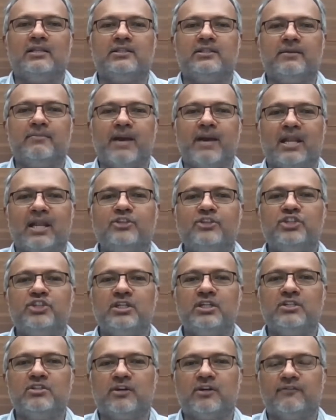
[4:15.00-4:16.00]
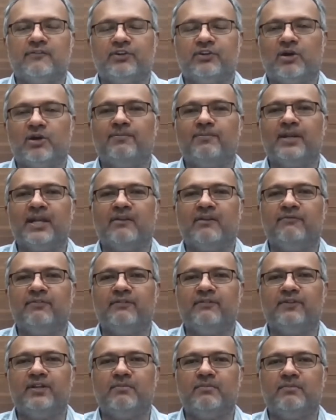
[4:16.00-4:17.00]
as the balance sheets of top
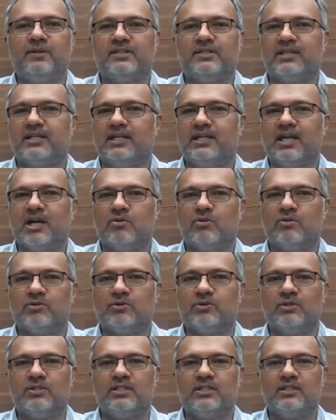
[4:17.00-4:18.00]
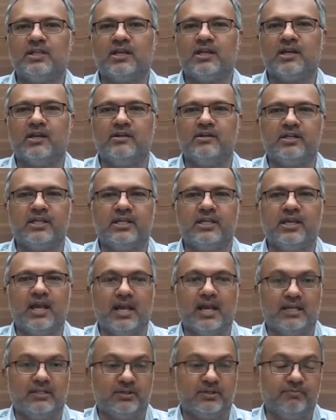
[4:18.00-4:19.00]
10-15% households in the
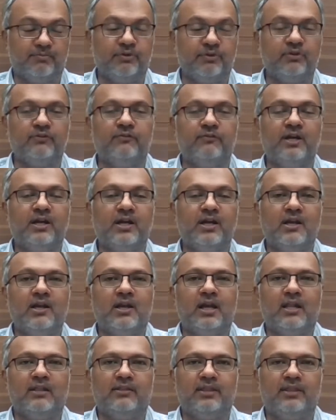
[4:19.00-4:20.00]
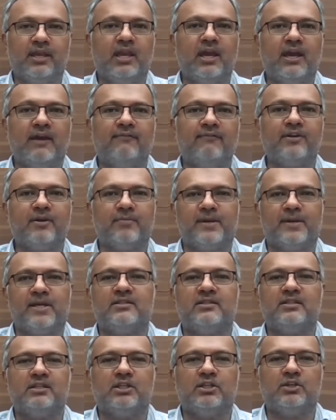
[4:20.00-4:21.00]
country has improved and they have
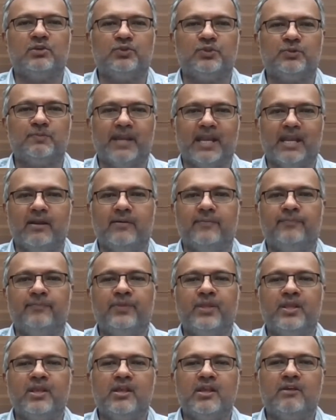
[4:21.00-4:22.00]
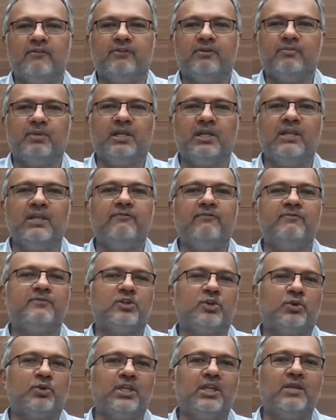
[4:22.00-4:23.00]
capacity to spend. We
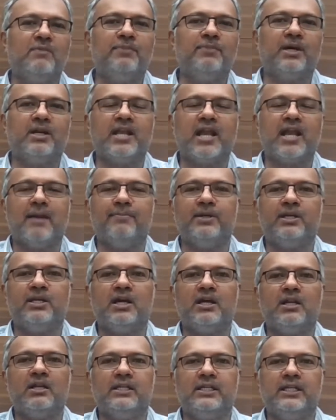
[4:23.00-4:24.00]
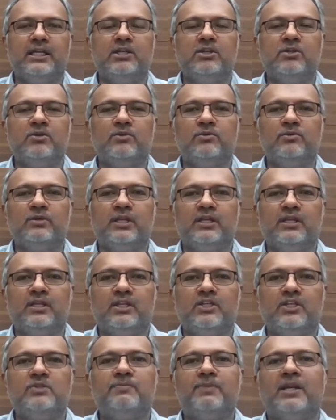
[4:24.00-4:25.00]
believe growth in per capita leading to
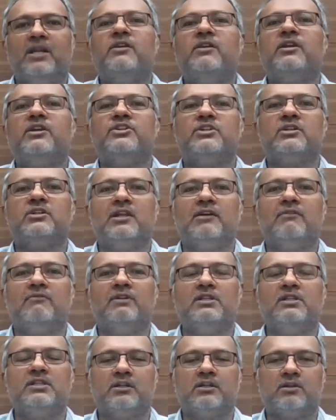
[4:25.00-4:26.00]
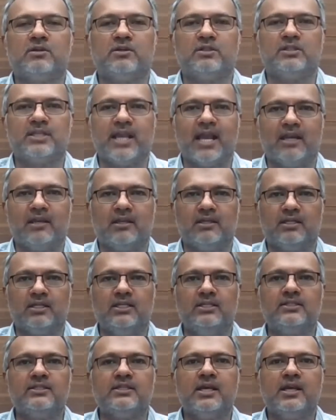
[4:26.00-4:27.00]
increased penetration levels across
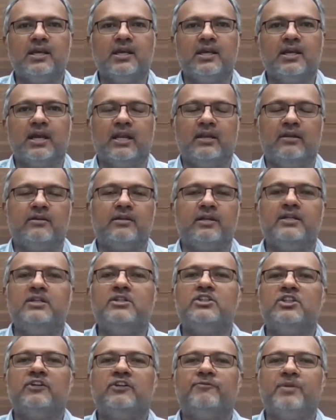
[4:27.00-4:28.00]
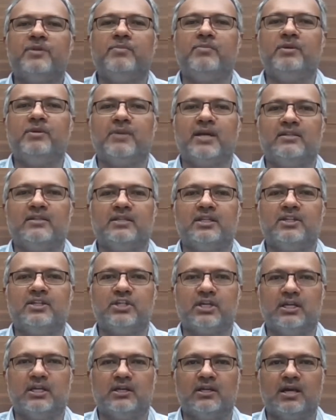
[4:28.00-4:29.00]
categories and trends of
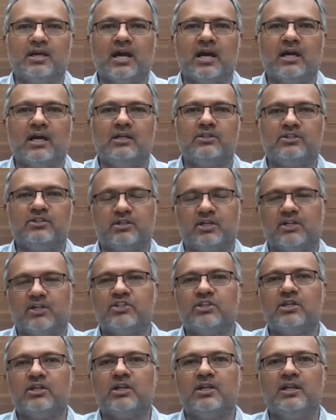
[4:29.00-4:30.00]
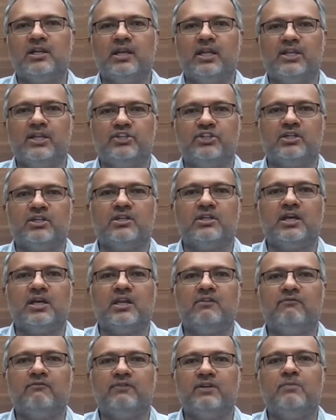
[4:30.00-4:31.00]
premiumization are structural in nature
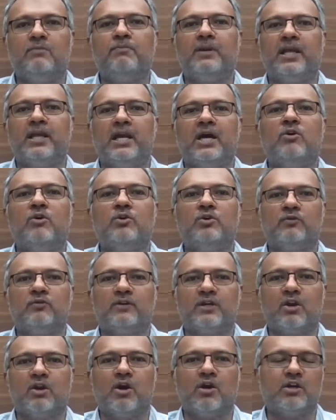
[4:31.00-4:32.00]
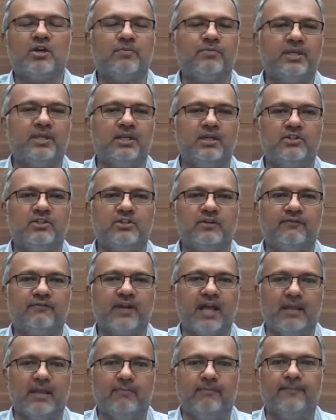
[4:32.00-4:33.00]
and will play out over longer periods
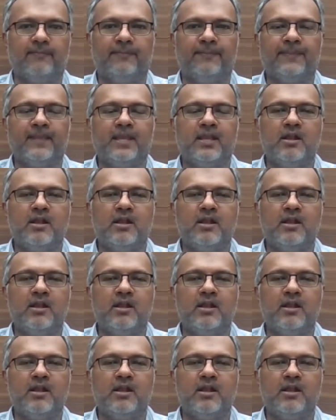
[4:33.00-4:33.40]
of time.